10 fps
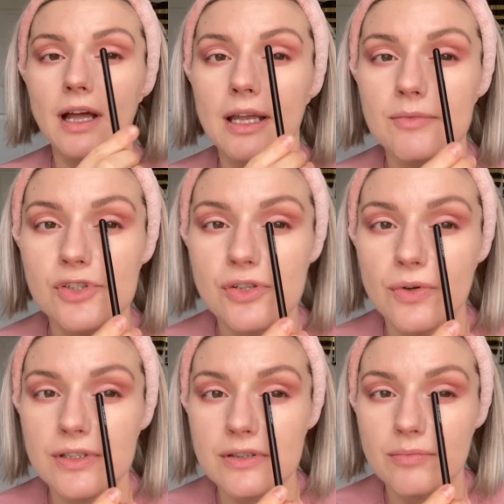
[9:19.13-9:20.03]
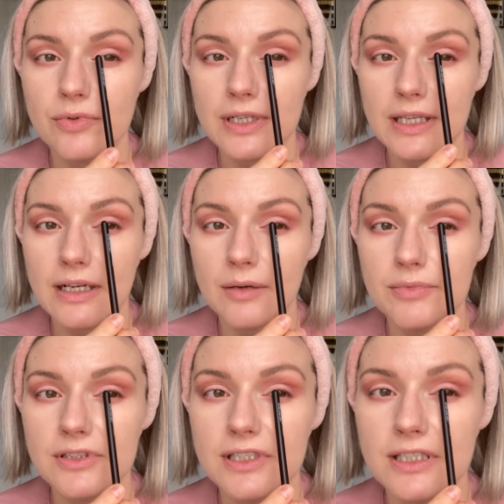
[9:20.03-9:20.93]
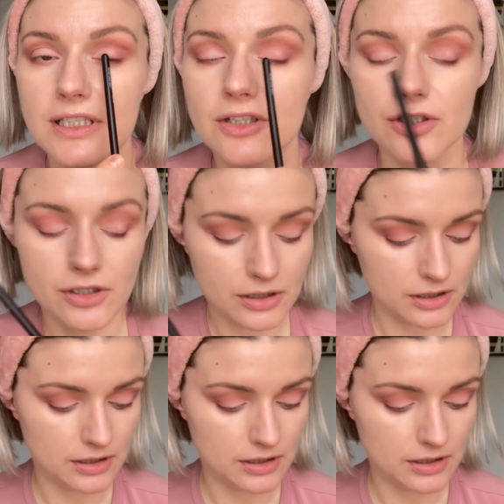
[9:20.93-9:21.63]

I'm just going to bring it up to here.